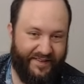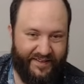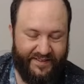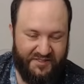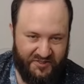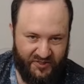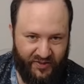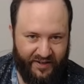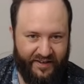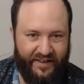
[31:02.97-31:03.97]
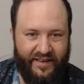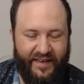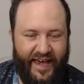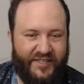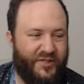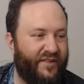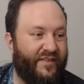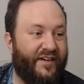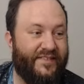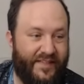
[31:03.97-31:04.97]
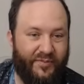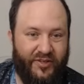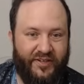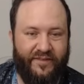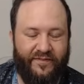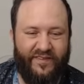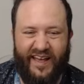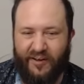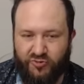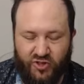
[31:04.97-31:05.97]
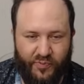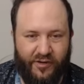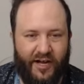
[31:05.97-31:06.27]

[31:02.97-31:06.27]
I think these two are actually very similar. Super